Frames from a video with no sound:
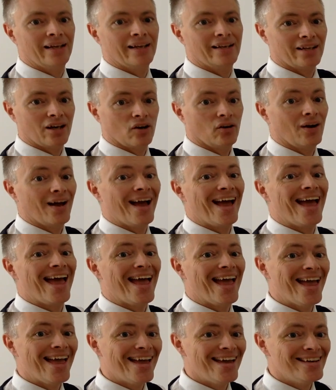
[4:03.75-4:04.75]
Now,
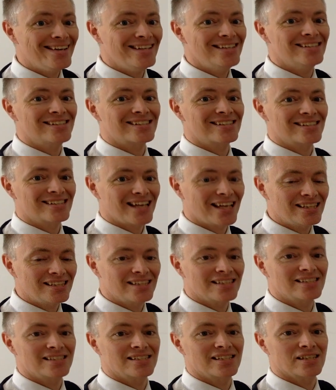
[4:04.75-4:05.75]
any
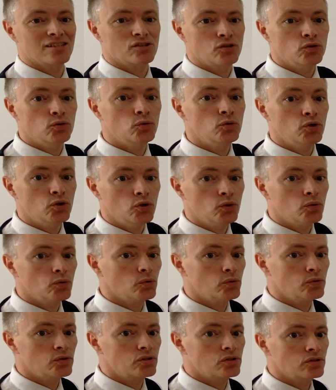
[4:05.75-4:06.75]
sentences you
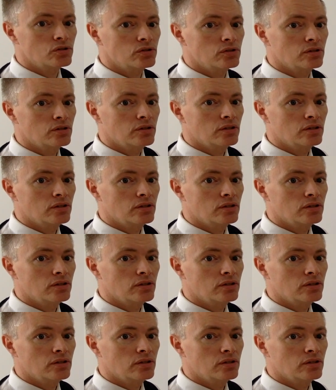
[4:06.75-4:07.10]
use